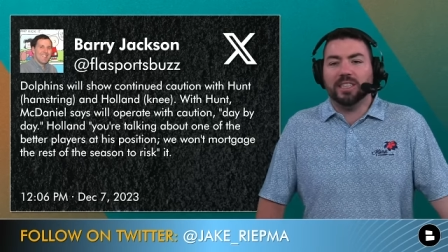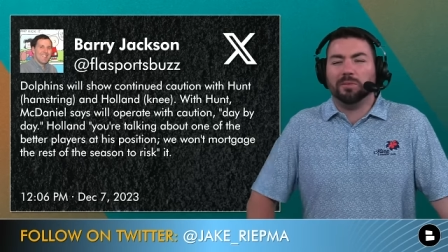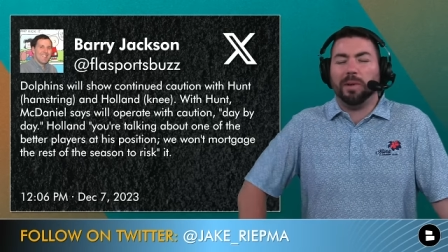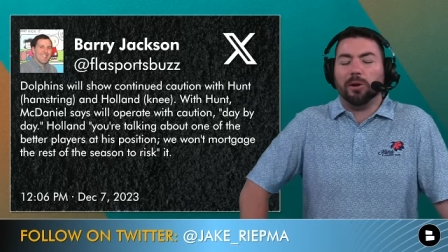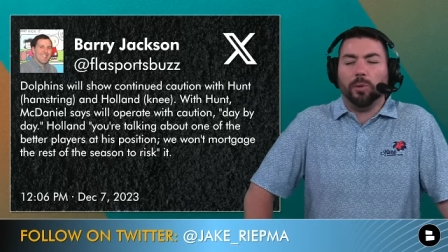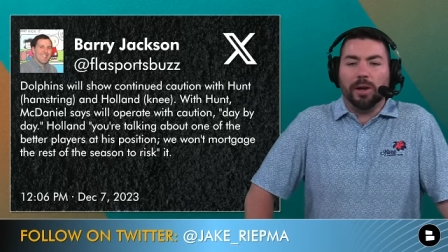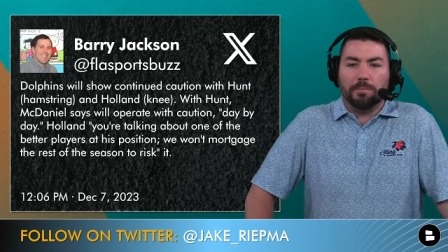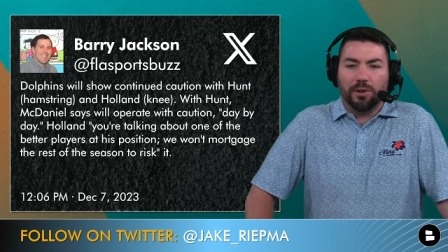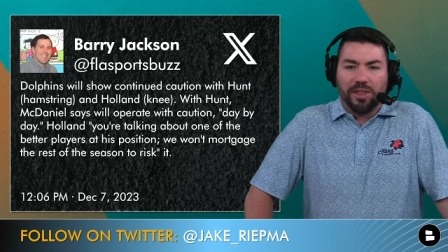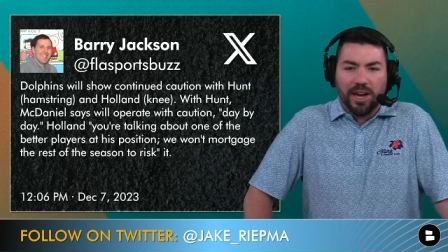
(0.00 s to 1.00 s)
is a better way to
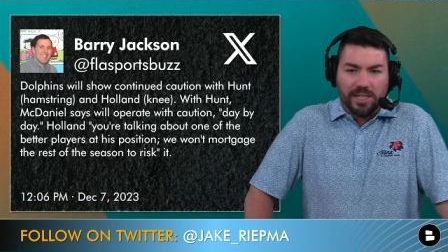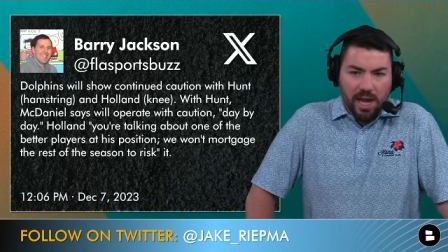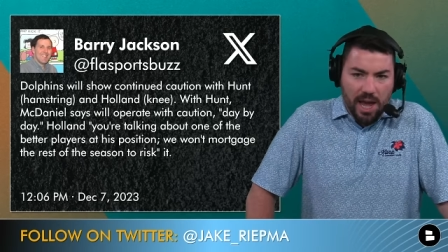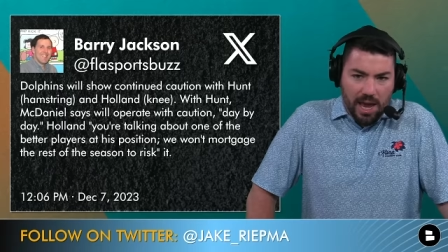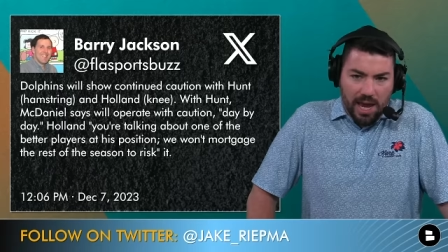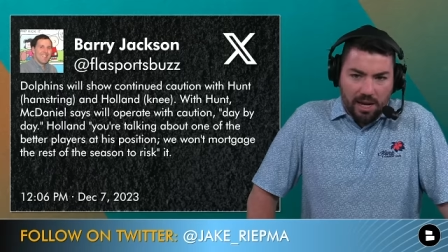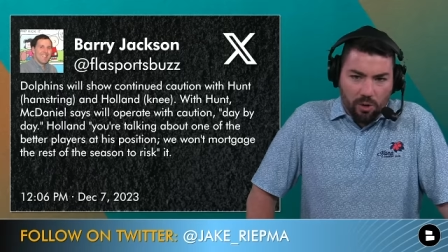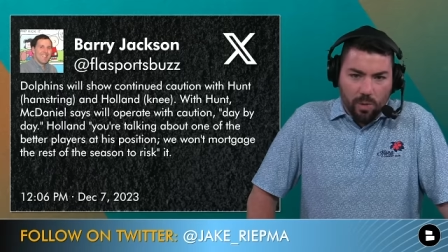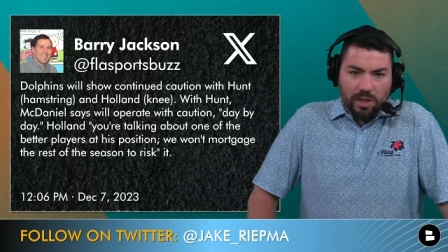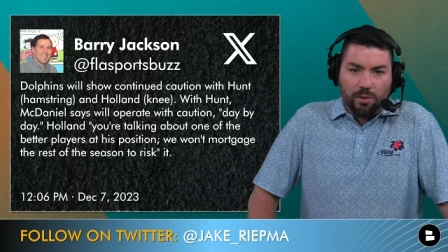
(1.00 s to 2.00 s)
put that, and
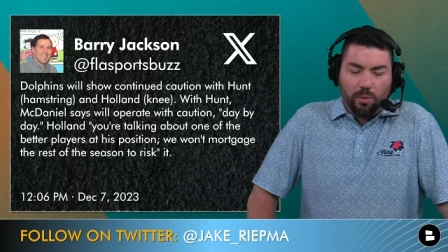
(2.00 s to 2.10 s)
with